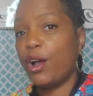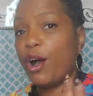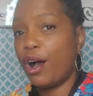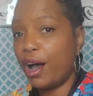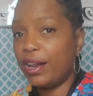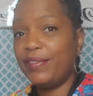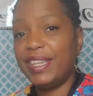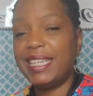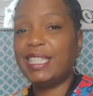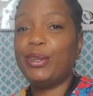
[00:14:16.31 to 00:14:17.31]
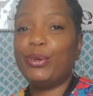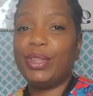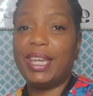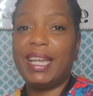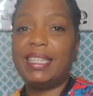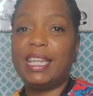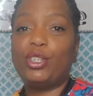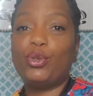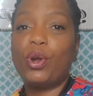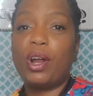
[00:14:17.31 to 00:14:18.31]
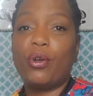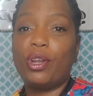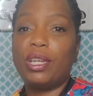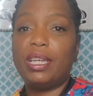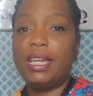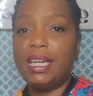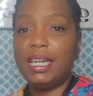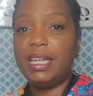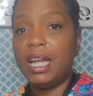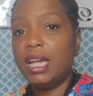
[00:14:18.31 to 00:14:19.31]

all of these little things that you are going to need